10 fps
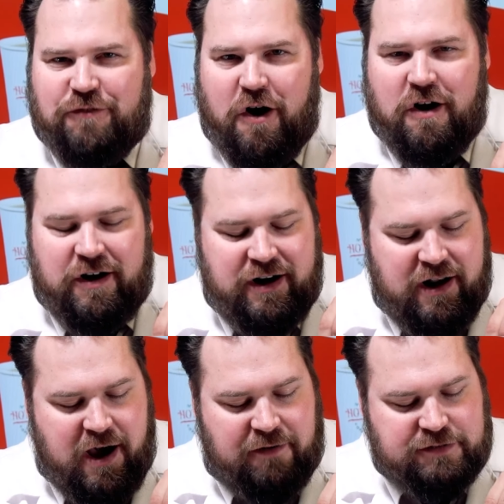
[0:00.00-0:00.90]
far
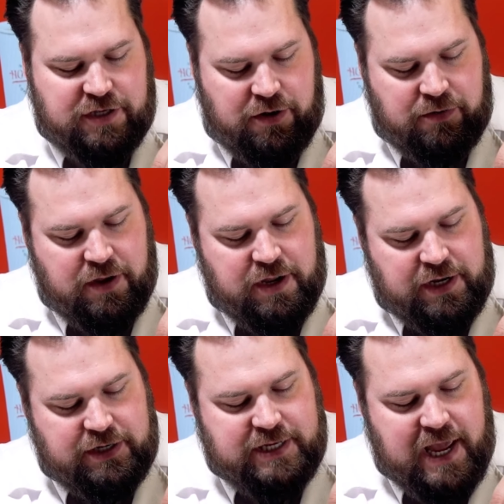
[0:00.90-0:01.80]
enough. So
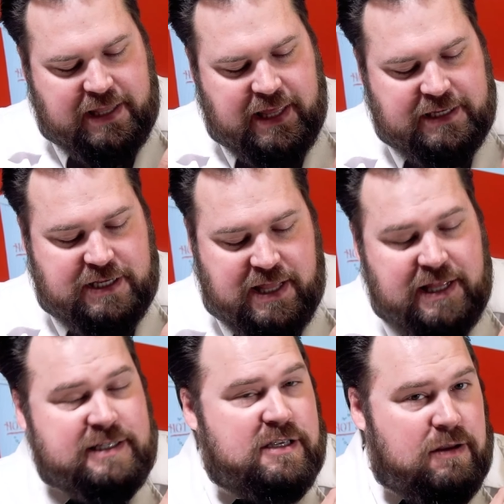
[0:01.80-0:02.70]
you take this, and
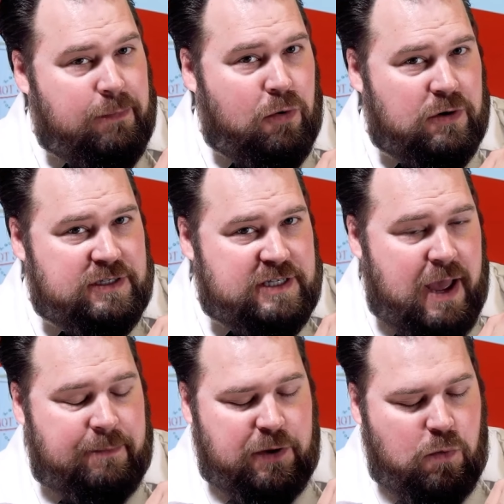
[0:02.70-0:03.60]
this is an important
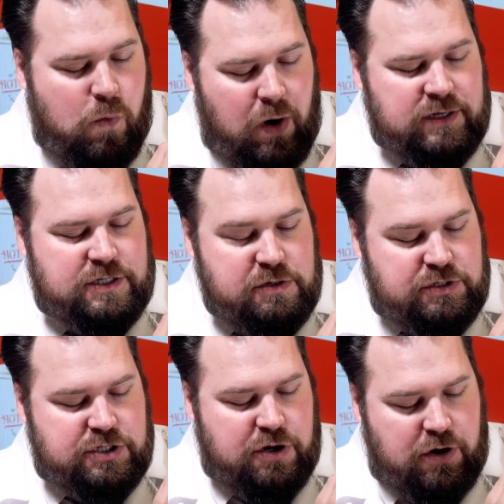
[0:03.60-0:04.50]
step. You want to
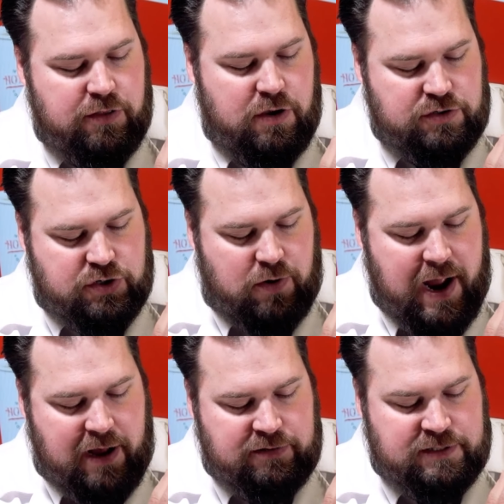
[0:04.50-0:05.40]
stir those
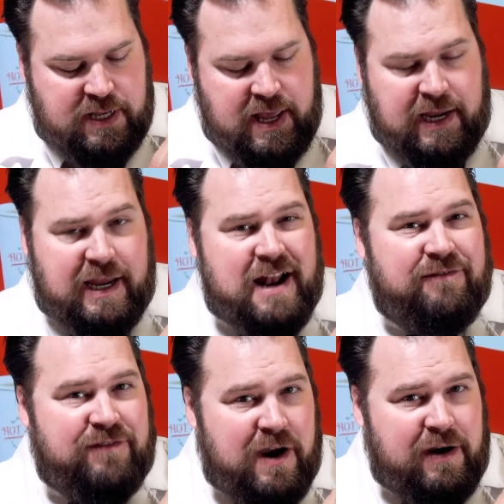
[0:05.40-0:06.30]
grounds, get
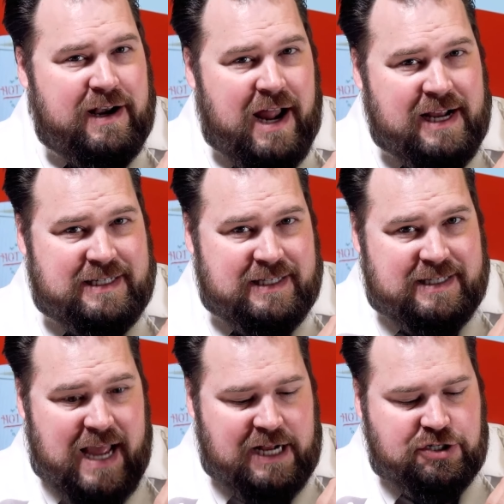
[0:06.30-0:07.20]
them very nice and
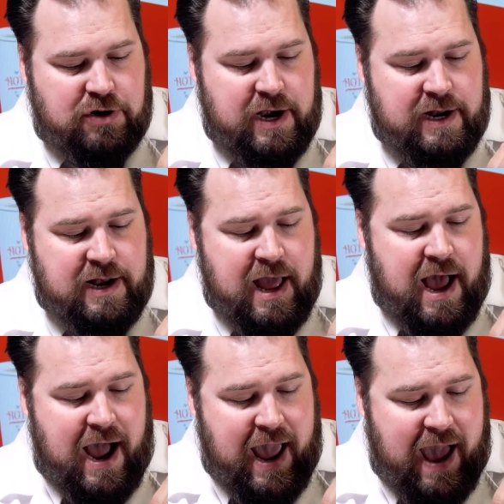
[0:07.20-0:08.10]
saturated.
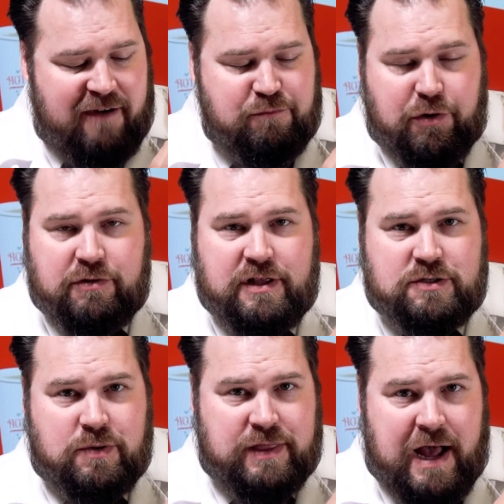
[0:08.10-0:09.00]
I have brewed
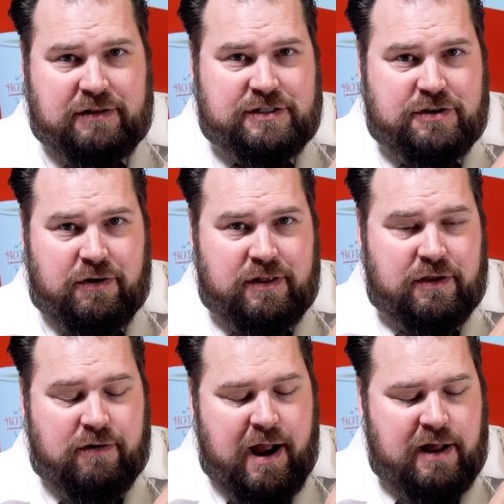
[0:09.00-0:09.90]
this without stirring
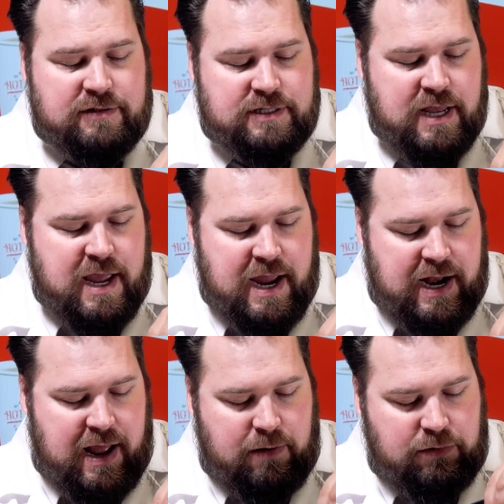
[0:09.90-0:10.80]
the grounds,
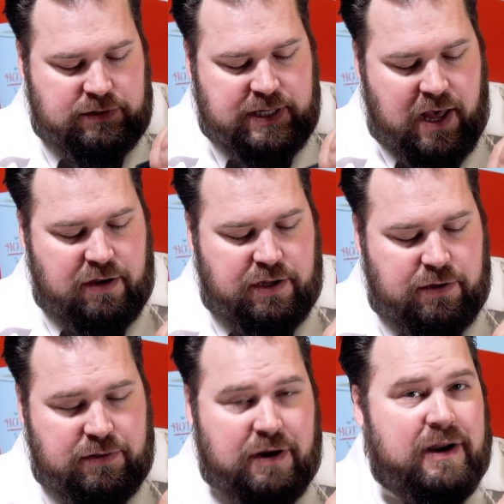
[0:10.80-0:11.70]
and I will tell
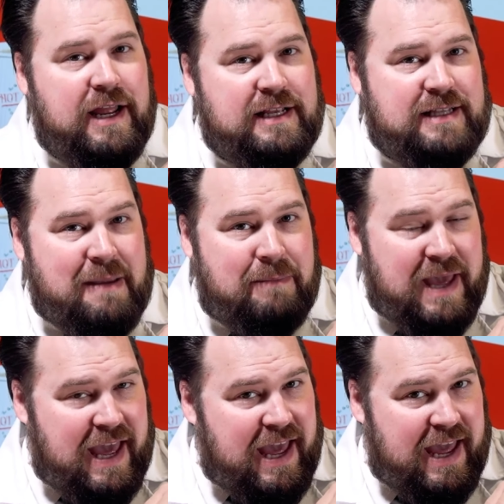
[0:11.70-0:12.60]
you there is a
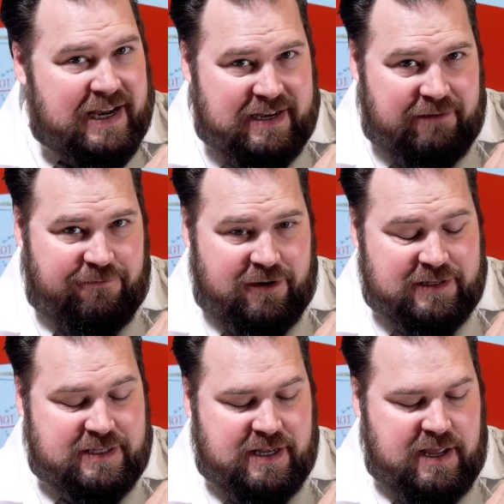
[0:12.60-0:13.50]
big
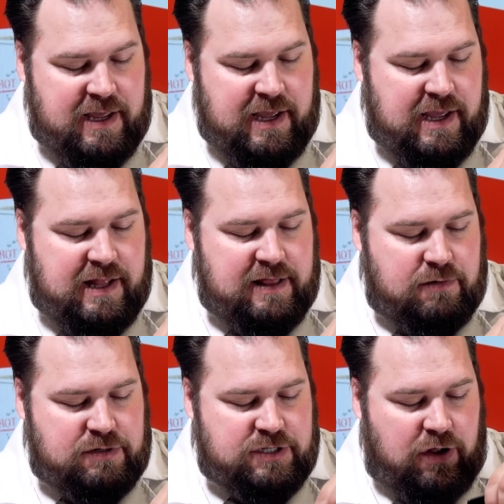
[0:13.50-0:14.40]
difference in the
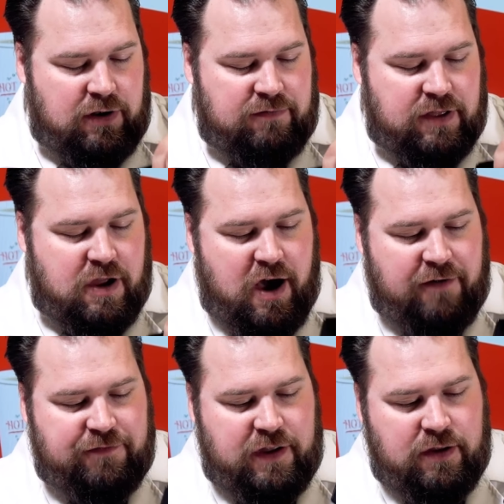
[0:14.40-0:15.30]
result of the
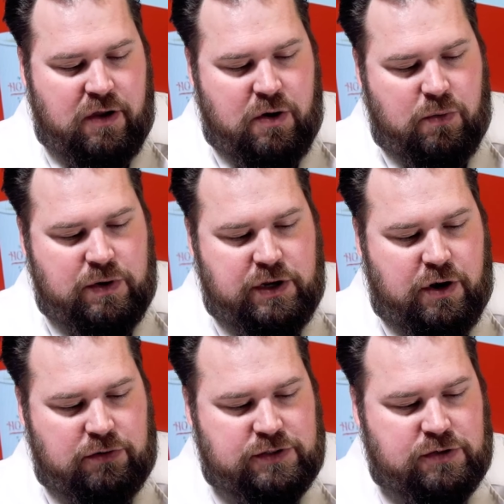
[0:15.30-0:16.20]
coffee when you
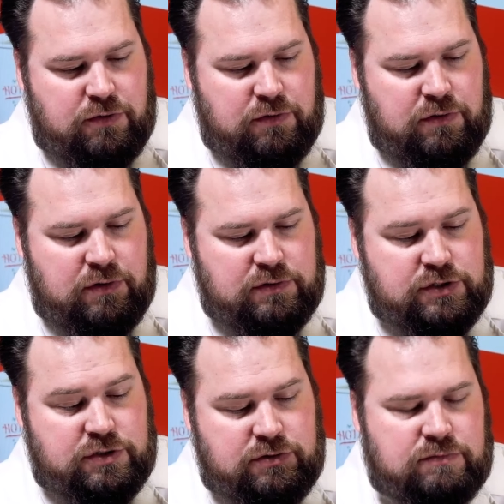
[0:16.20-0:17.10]
don't stir
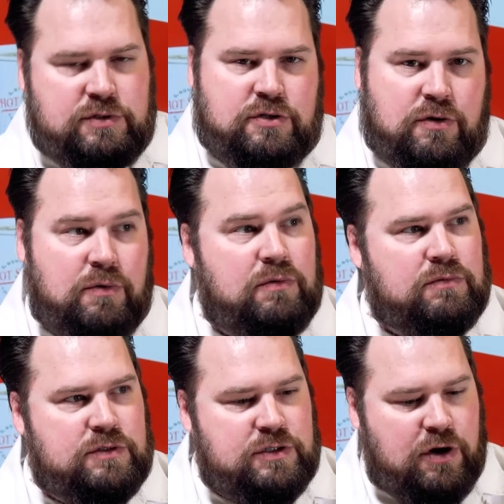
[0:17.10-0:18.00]

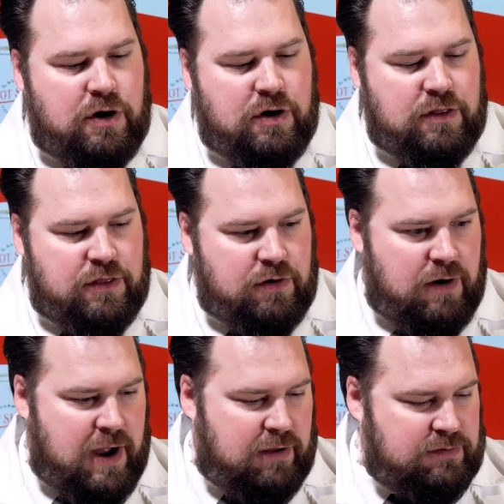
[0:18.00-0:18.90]
the
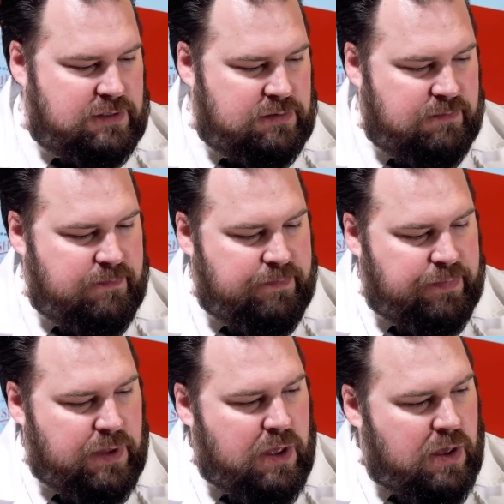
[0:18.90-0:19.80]
grounds.
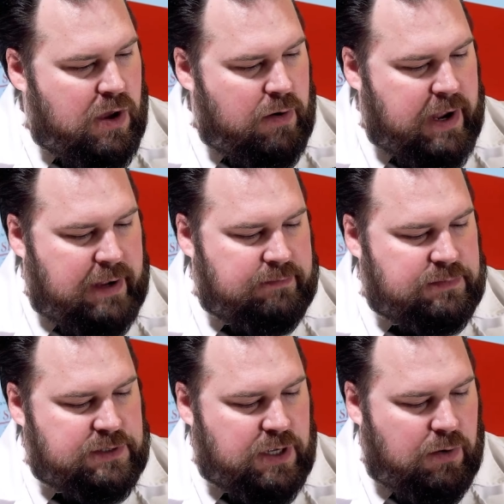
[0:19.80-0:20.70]
Okay,
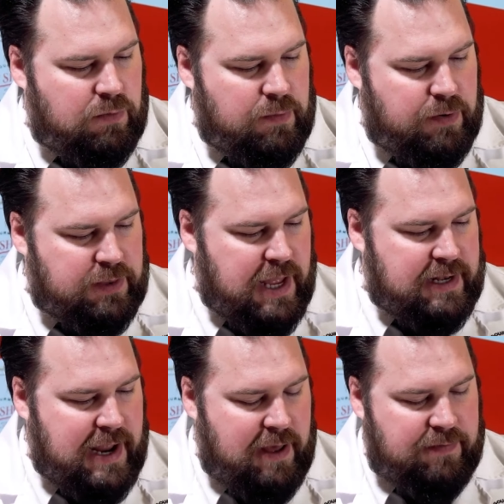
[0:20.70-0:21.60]
so put
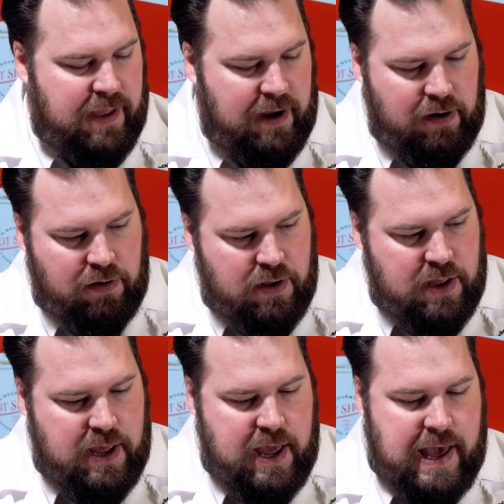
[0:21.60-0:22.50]
that down there,
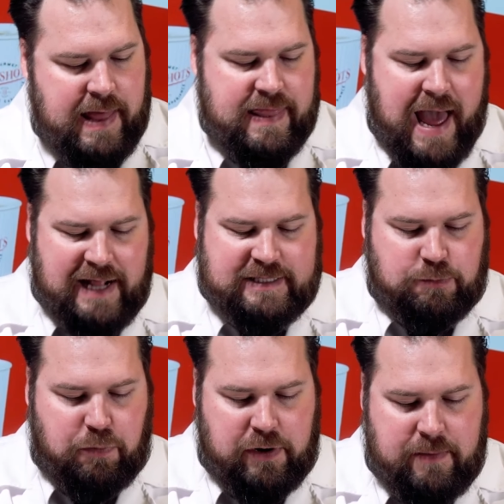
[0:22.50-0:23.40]
and that's
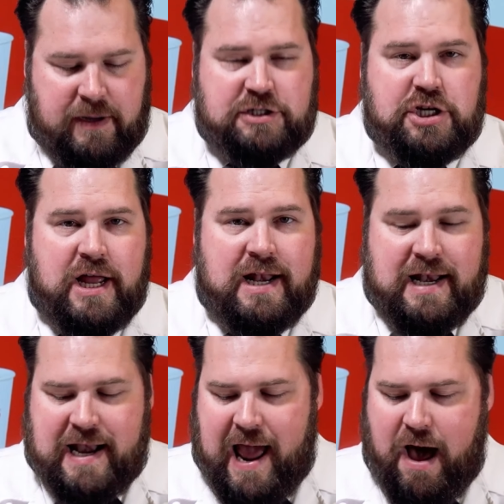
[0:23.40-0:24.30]
pretty much it.
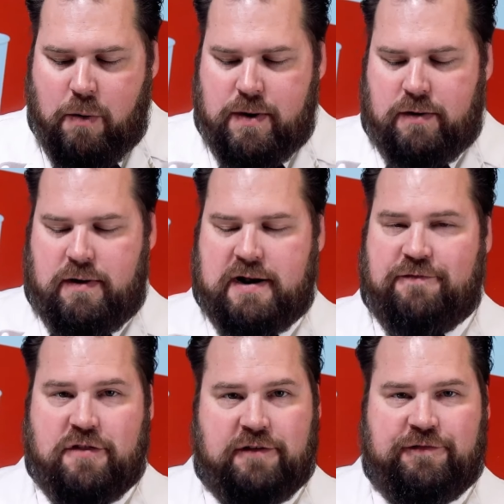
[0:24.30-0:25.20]
Now we are ready
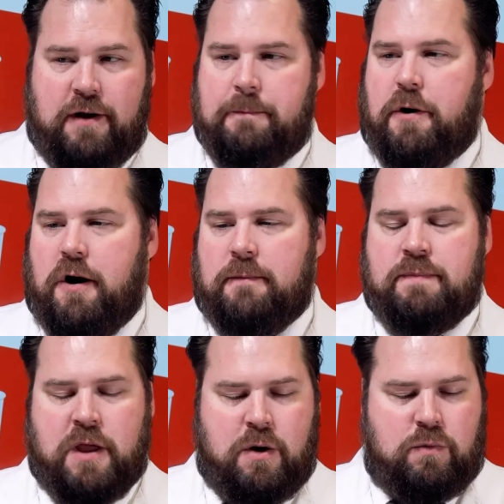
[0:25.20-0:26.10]
for the fun
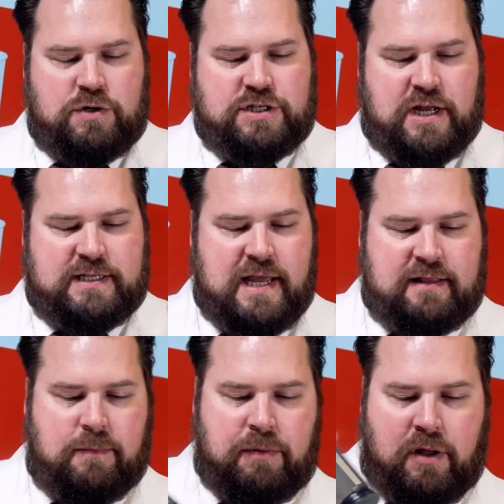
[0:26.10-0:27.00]
part. We're just gonna take
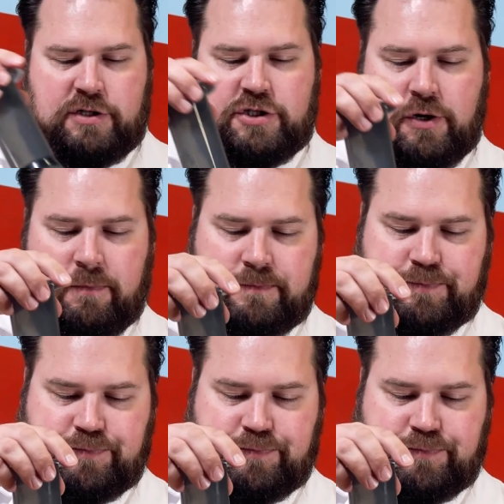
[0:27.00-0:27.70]
the plunger,